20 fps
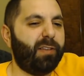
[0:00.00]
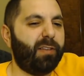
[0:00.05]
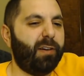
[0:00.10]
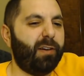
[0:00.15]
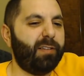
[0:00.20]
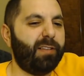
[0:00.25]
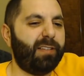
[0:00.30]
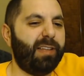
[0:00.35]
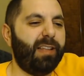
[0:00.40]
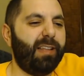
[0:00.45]
It's
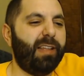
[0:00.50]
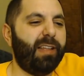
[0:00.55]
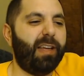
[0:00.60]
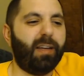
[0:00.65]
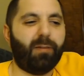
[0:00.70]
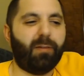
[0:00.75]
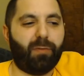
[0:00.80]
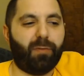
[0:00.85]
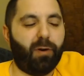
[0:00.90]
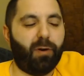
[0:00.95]
hard to say
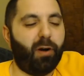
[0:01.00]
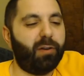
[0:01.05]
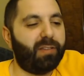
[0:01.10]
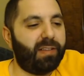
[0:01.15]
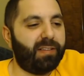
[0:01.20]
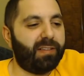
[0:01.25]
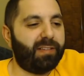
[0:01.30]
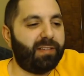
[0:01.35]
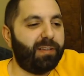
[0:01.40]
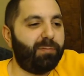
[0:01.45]
like for
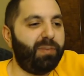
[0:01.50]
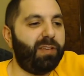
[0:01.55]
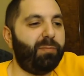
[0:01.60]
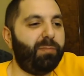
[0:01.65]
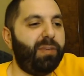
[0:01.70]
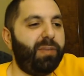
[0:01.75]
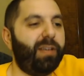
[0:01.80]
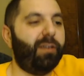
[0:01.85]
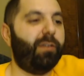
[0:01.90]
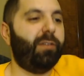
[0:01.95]
artistic
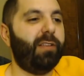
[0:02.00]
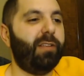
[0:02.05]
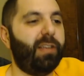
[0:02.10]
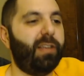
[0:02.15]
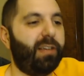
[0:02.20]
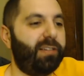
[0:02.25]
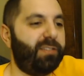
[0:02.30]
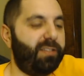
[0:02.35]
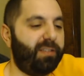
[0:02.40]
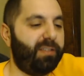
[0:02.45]
peak being early
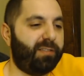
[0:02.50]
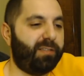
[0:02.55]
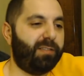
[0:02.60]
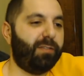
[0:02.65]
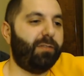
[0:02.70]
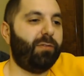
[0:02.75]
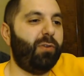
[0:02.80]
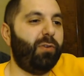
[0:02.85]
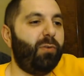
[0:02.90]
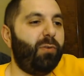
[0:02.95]
because she's
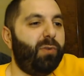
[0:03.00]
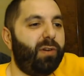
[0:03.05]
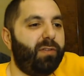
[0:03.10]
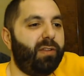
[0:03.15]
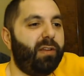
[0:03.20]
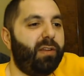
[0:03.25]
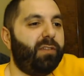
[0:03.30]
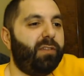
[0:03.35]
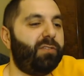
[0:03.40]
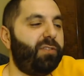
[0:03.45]
still doing
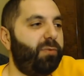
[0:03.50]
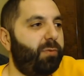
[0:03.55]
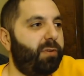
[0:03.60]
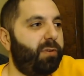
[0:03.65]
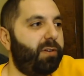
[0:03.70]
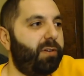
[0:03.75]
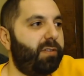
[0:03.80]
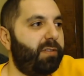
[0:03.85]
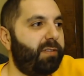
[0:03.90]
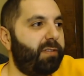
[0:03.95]
whatever the hell she
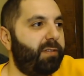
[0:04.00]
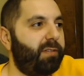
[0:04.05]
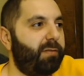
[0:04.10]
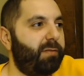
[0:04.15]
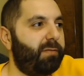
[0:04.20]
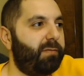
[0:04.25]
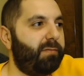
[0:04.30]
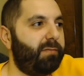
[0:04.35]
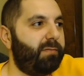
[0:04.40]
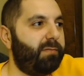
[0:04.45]
wants
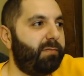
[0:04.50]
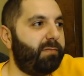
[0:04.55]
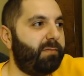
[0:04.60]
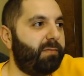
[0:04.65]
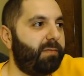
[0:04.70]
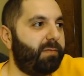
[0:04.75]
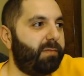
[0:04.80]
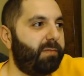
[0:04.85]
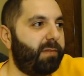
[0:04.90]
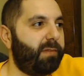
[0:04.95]
and
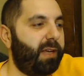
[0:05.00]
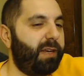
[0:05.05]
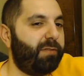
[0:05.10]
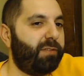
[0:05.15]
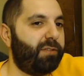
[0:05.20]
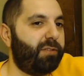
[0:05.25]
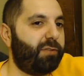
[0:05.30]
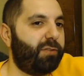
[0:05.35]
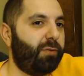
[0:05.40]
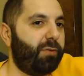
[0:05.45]
kind
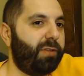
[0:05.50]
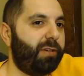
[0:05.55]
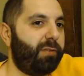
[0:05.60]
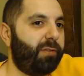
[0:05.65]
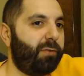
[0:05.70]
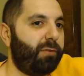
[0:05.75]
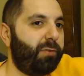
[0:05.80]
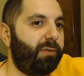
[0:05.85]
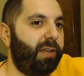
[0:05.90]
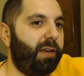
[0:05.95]
of controlling
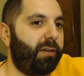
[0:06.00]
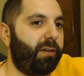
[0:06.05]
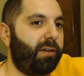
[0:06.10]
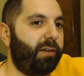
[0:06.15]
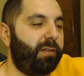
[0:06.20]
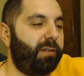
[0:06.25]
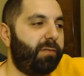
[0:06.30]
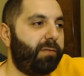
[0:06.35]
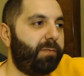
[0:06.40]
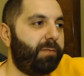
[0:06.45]
her own
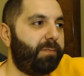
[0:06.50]
narrative.